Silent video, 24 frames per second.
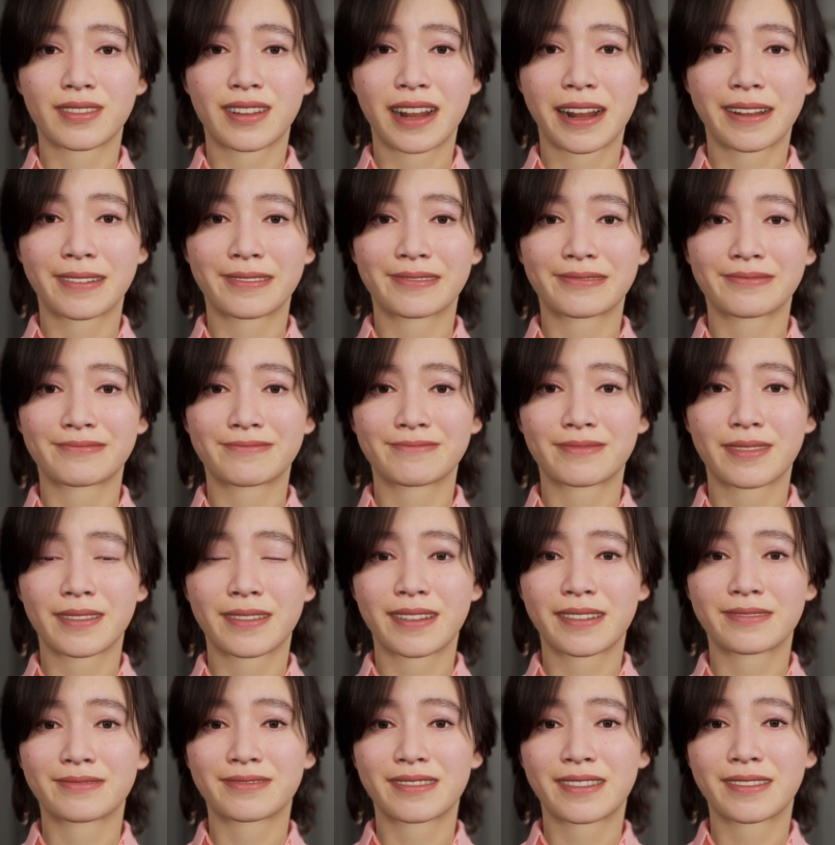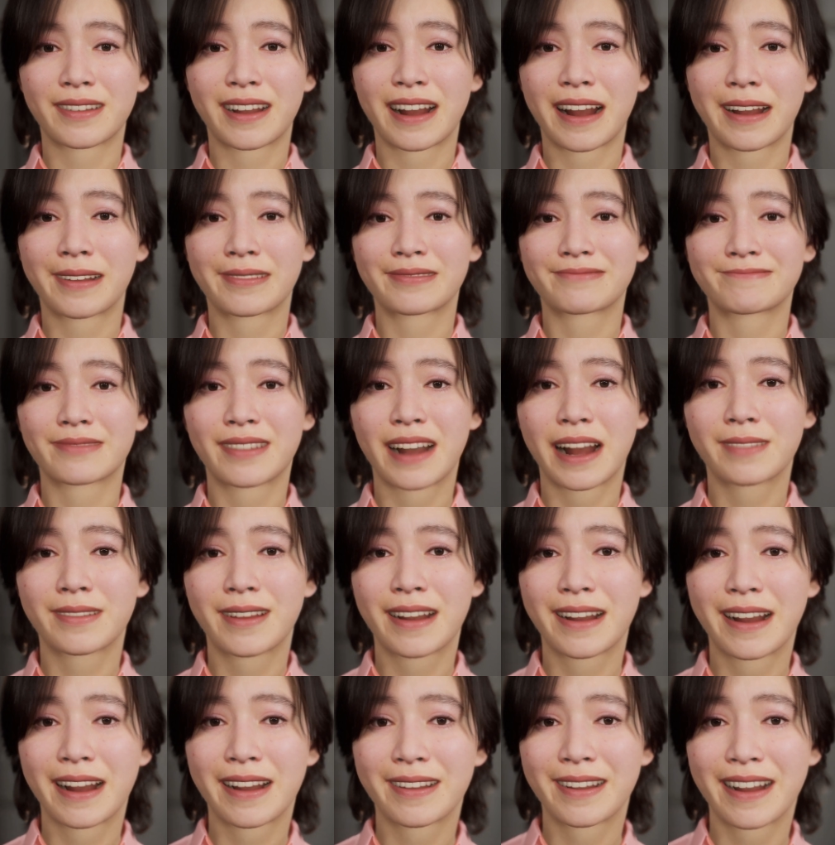Hi. In this video, I
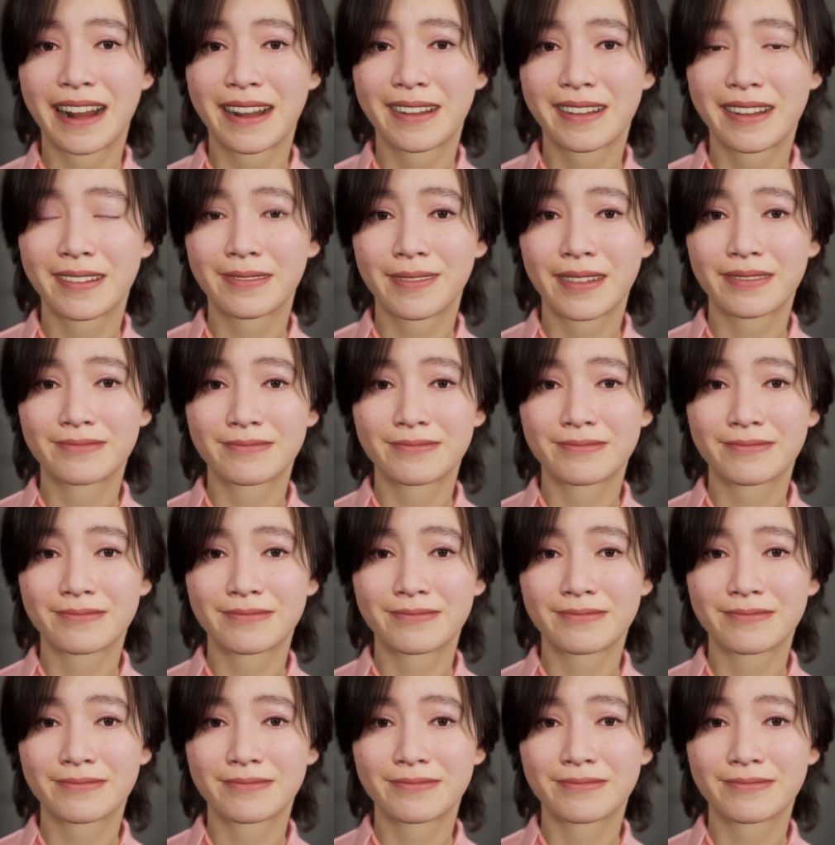will outline the